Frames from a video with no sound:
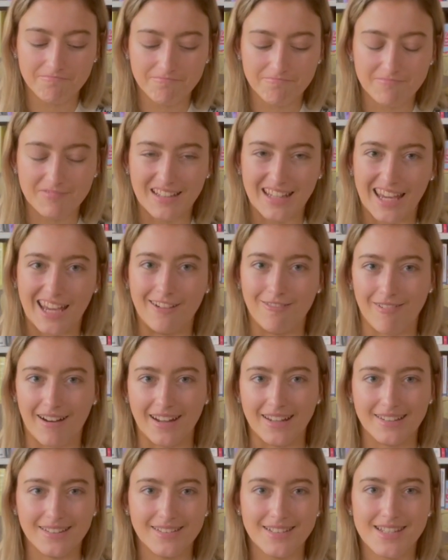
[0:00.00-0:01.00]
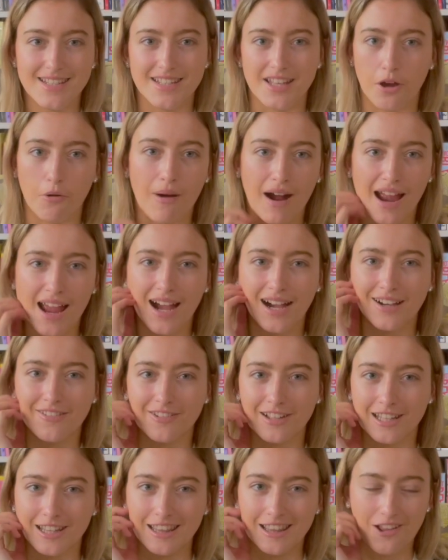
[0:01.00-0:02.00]
year 8, so I have
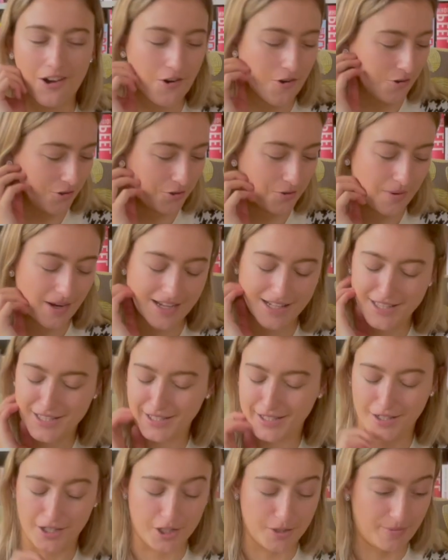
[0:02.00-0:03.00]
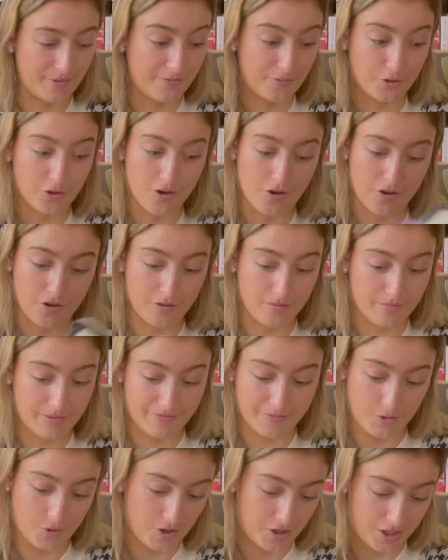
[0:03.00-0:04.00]
a long way to go
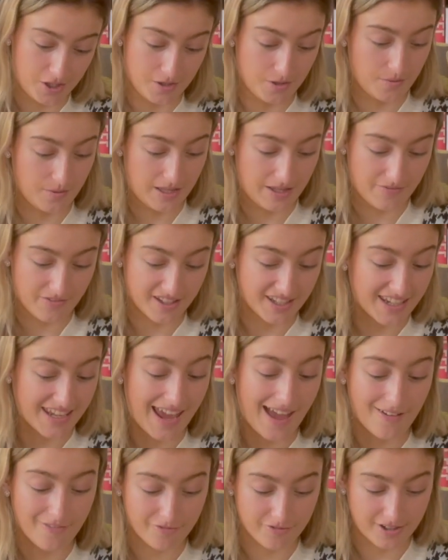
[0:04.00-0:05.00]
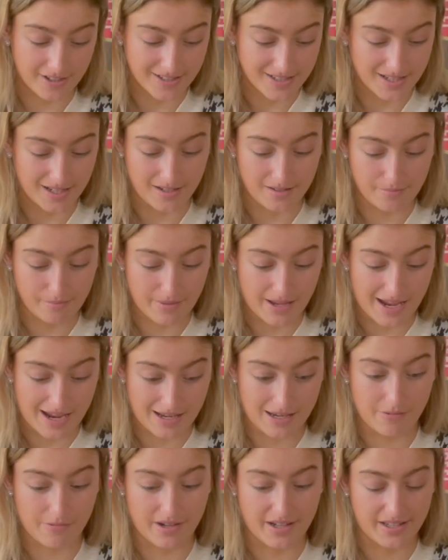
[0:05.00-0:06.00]
before you even get free time, but
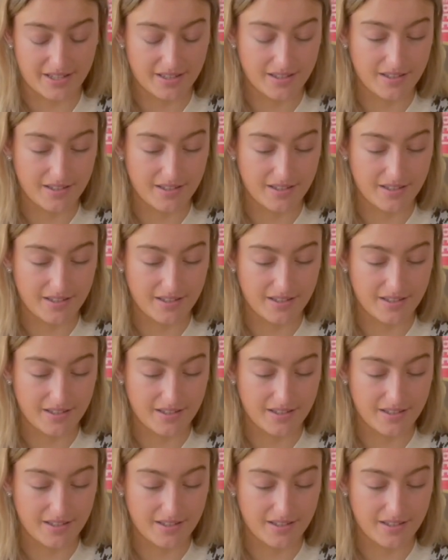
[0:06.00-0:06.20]
anyway.